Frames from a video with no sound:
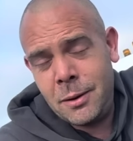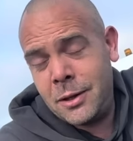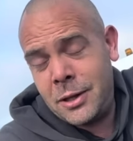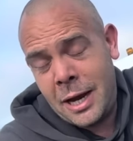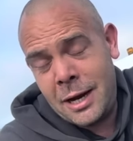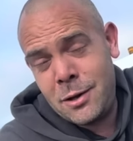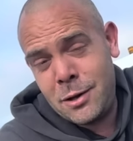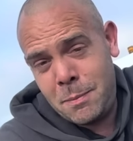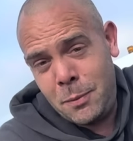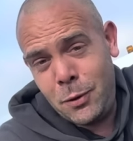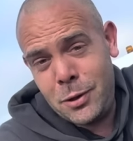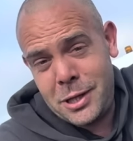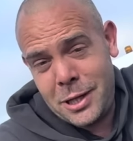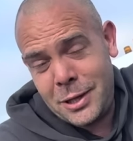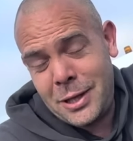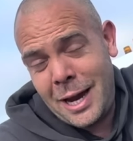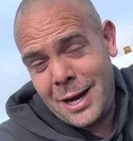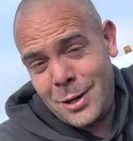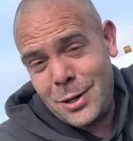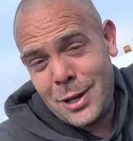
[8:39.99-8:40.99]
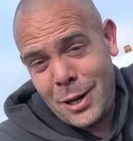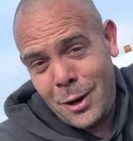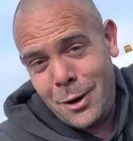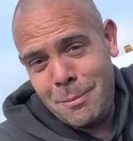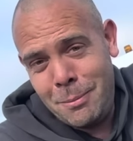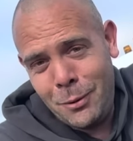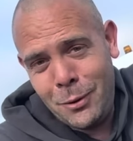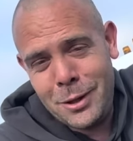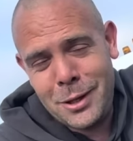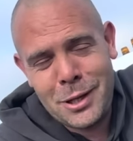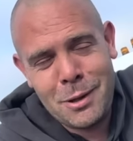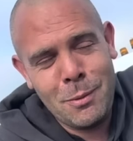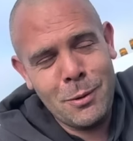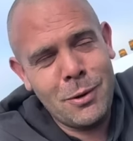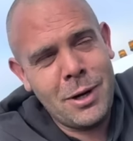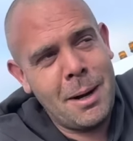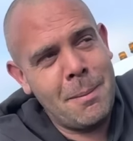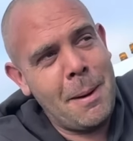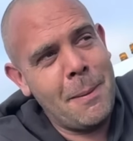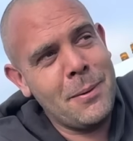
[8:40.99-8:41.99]
The Daines boys, the Daines-Lowe boys will
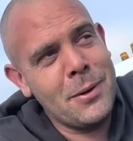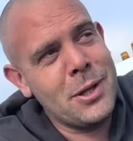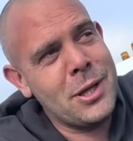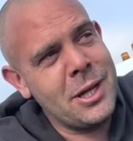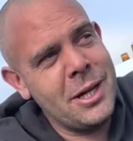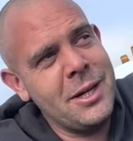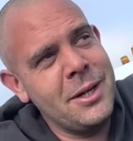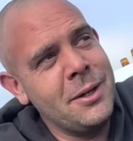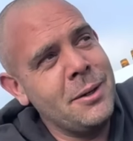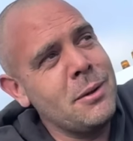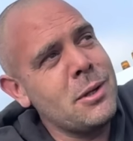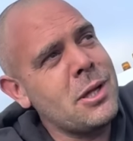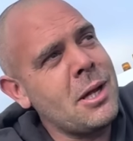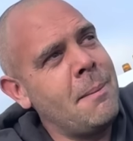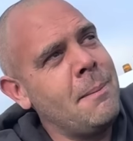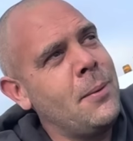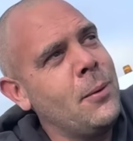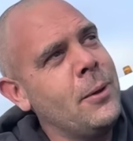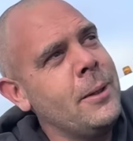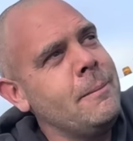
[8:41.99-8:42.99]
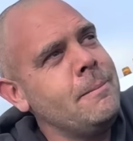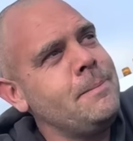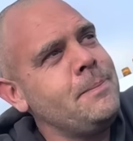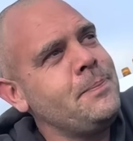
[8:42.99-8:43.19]
come up and see you at some point.